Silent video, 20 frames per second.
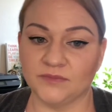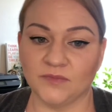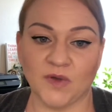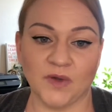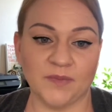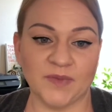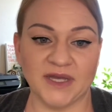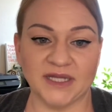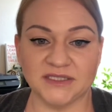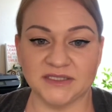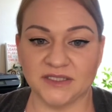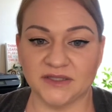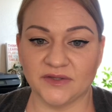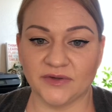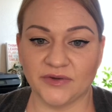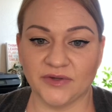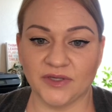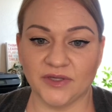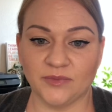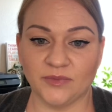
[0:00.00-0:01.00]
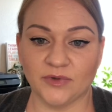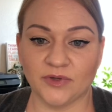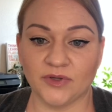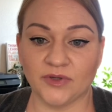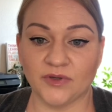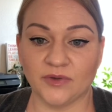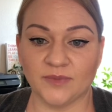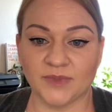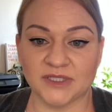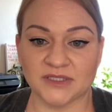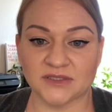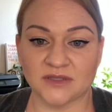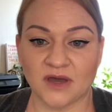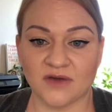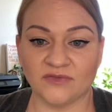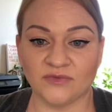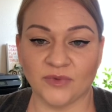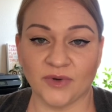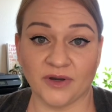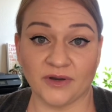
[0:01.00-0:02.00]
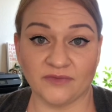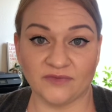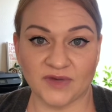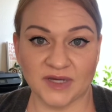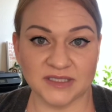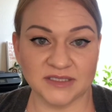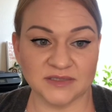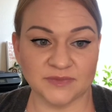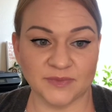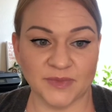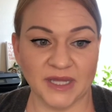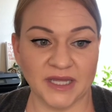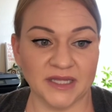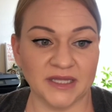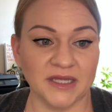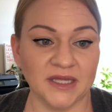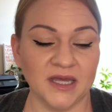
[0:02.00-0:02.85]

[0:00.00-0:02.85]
abandon their e-procurement software investment.